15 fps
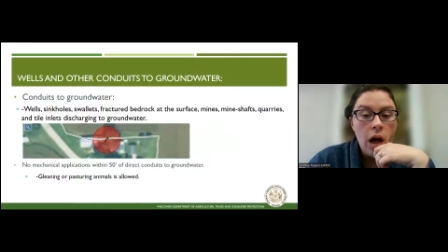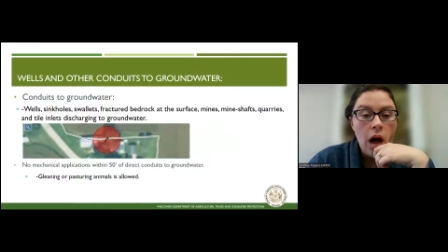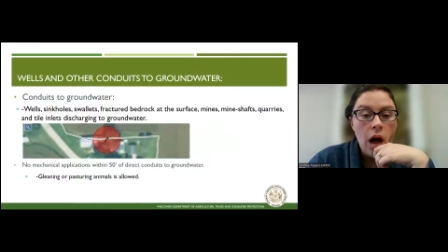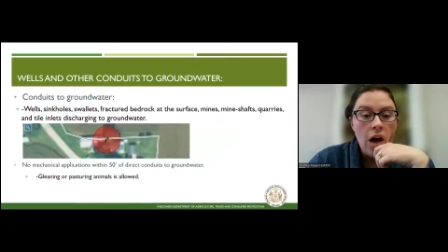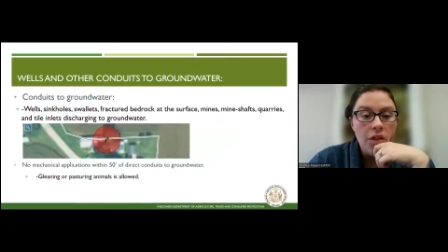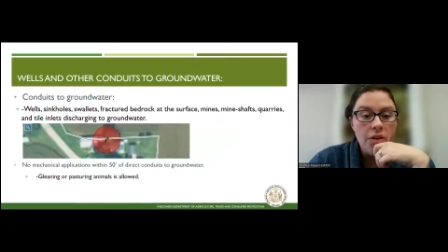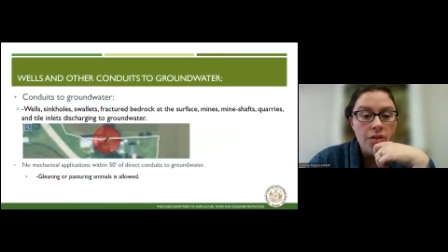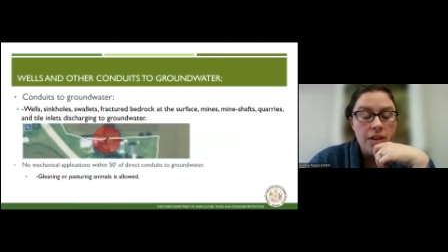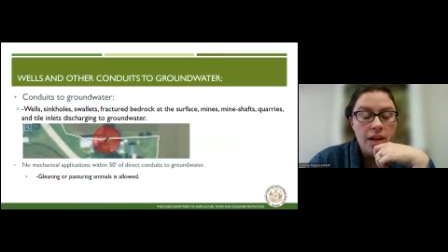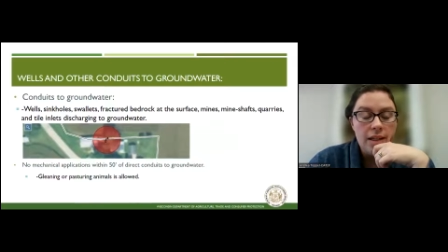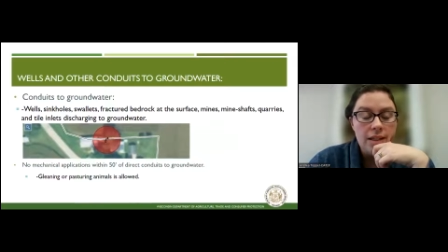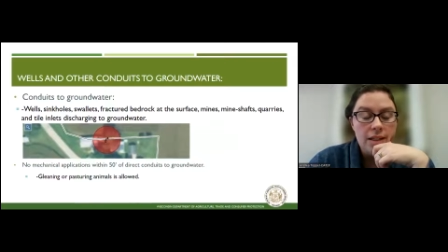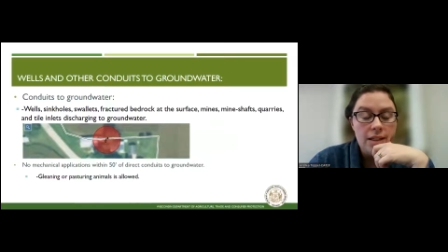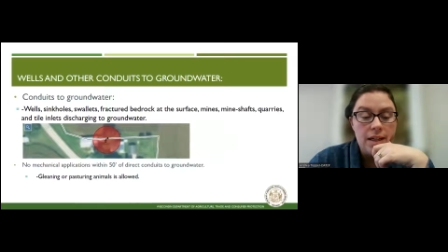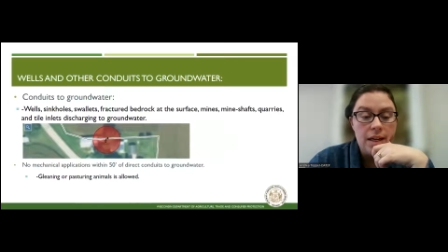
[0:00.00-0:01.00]
Other
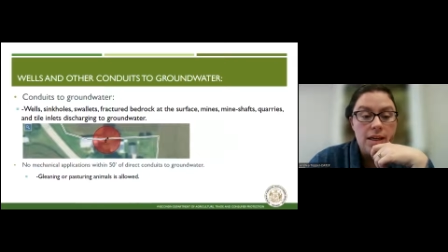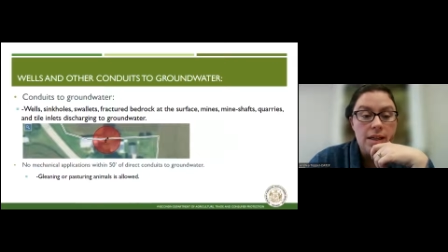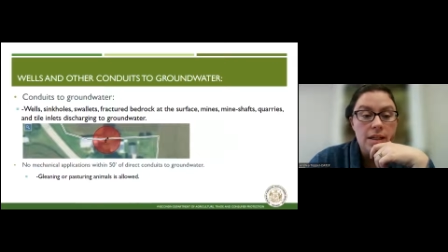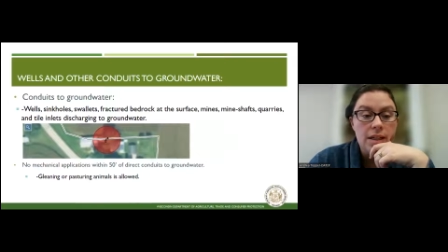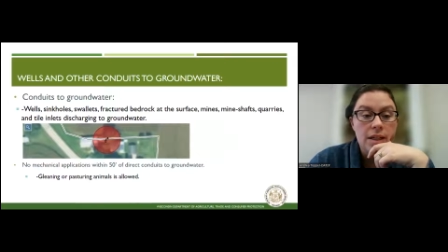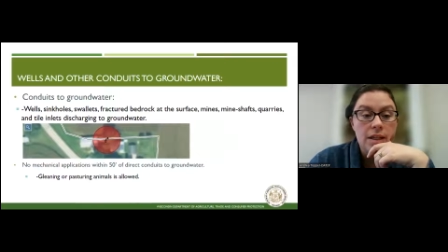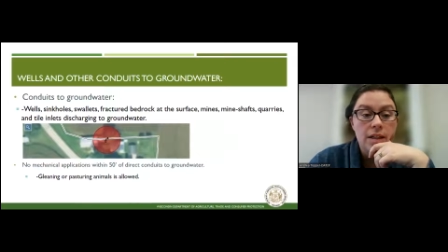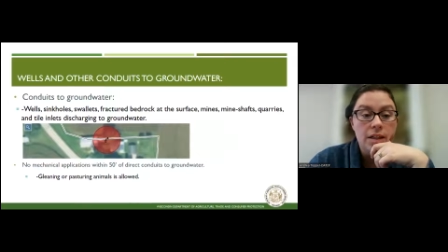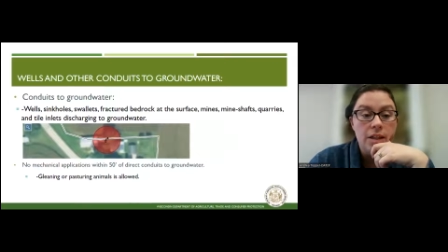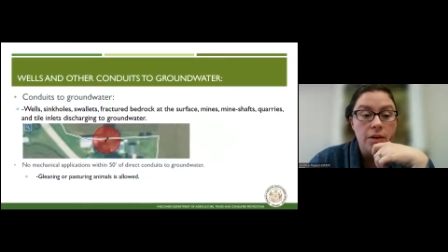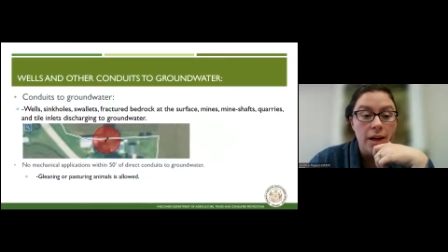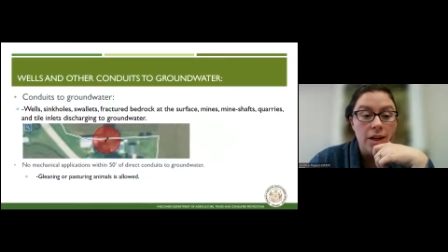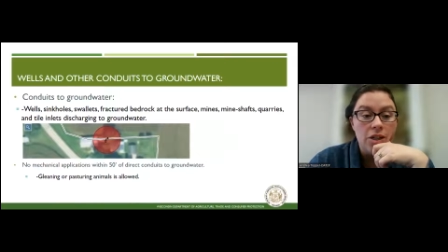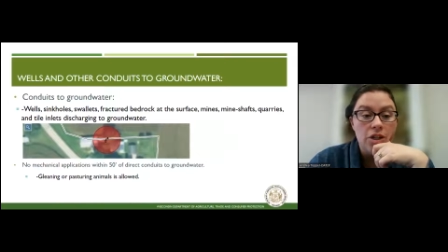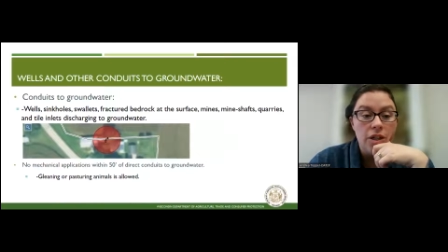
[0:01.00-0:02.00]
things to take into
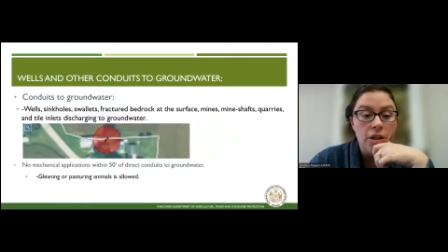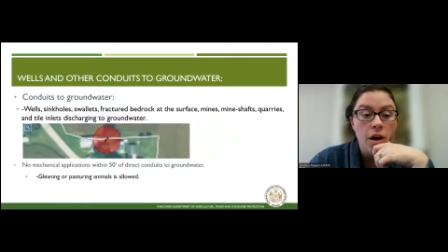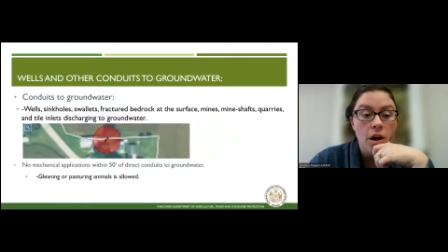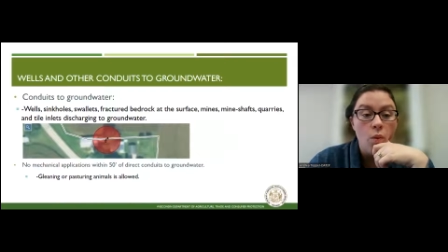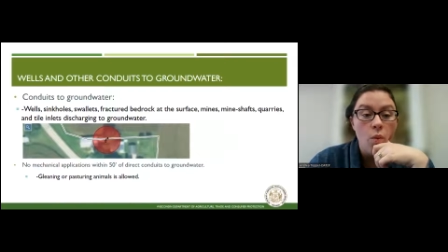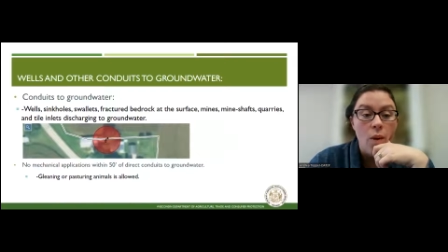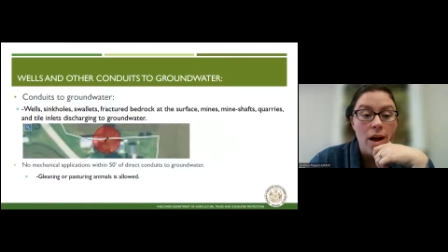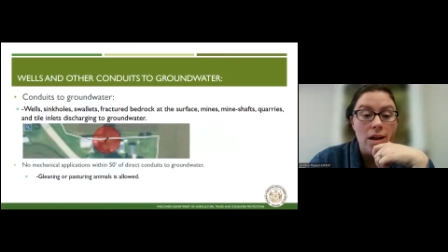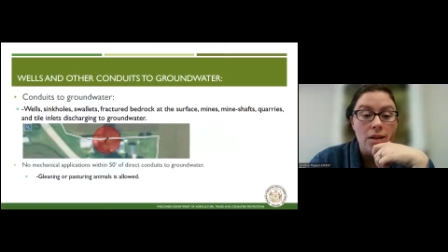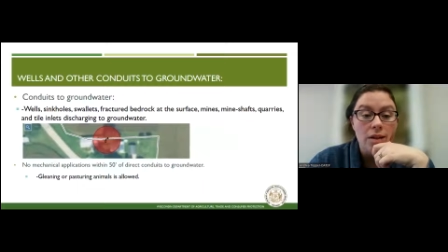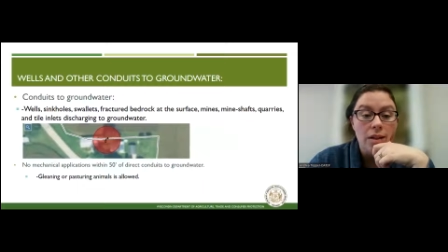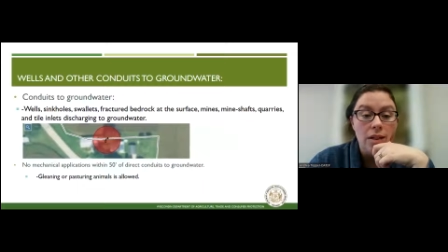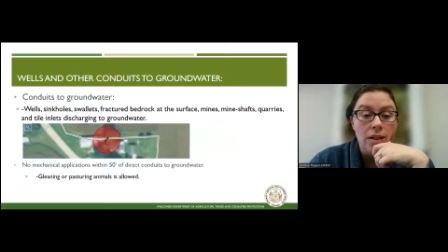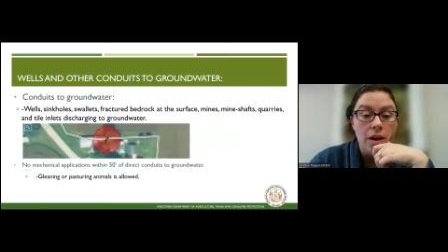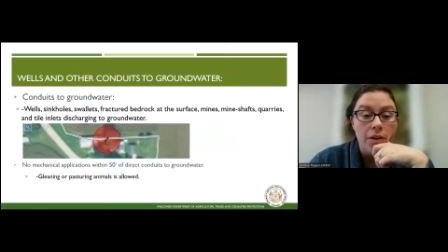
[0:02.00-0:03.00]
consideration are
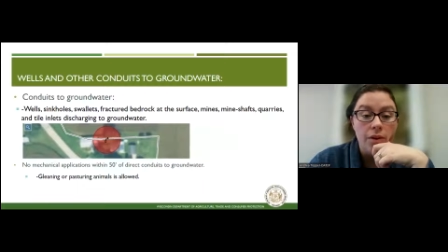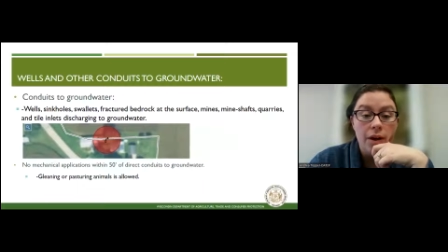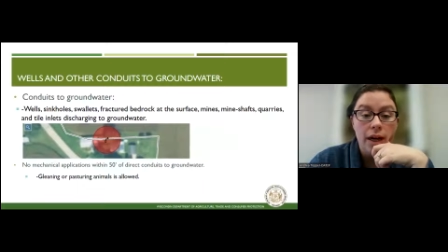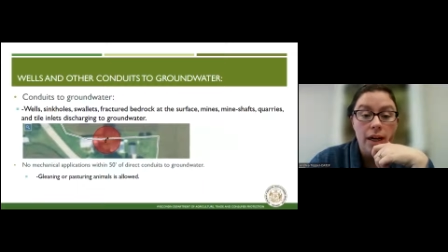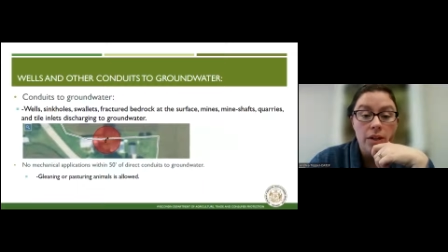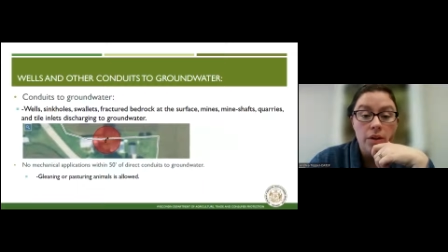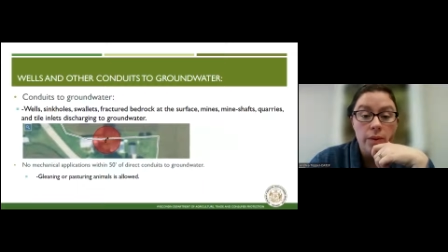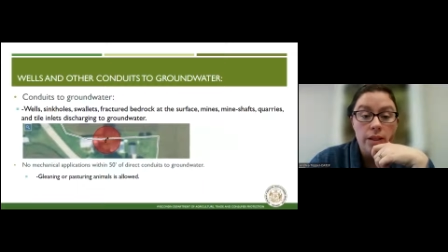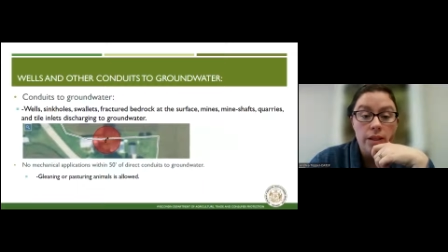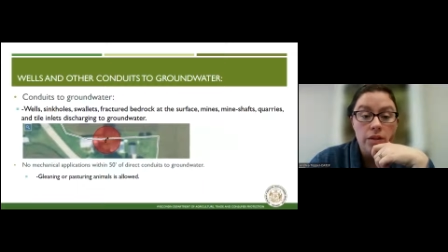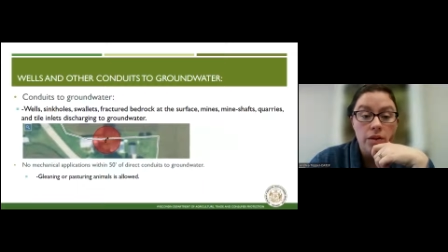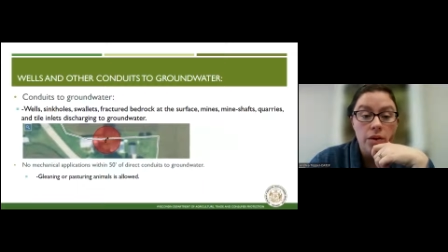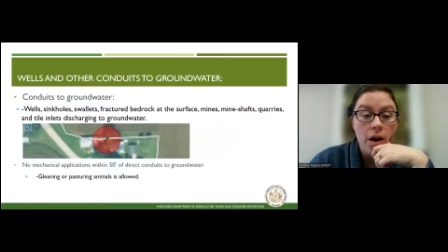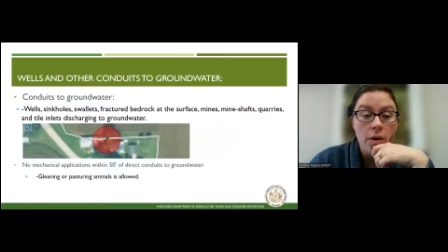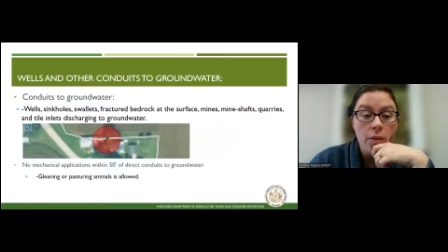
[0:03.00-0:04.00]
wells and other conduits
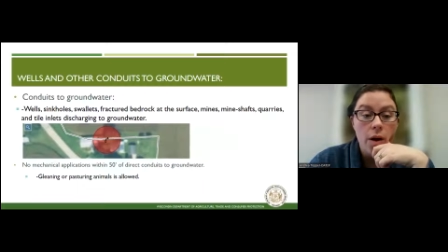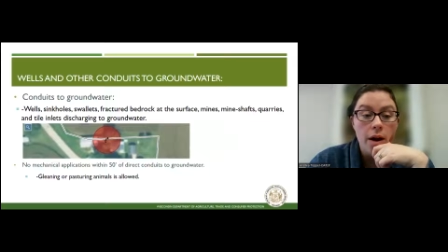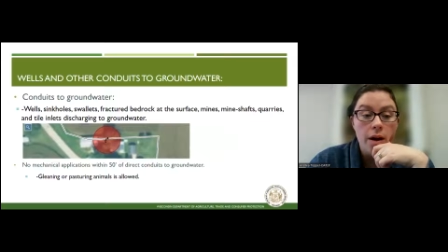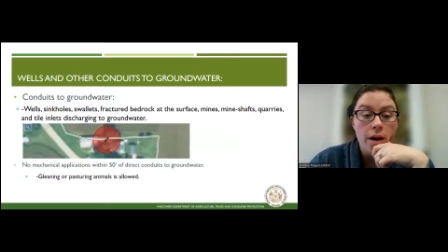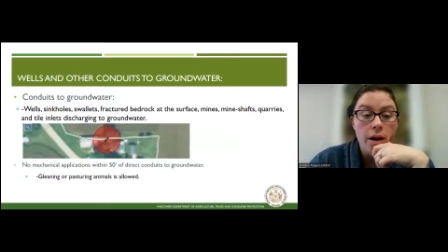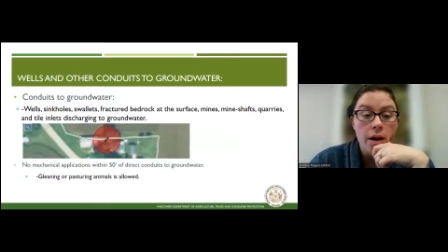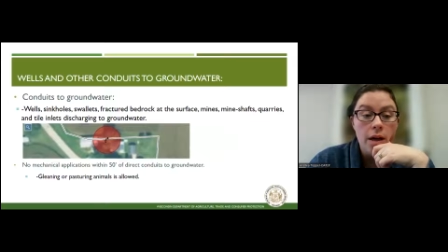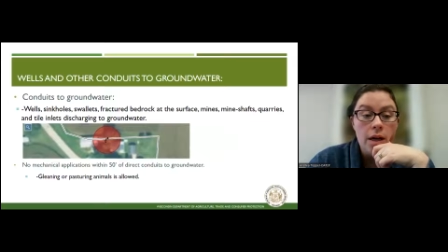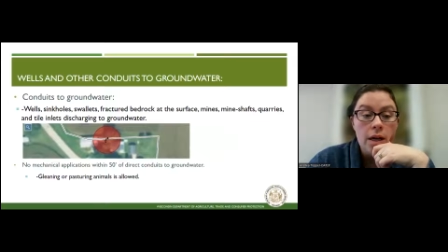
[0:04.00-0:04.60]
to groundwater.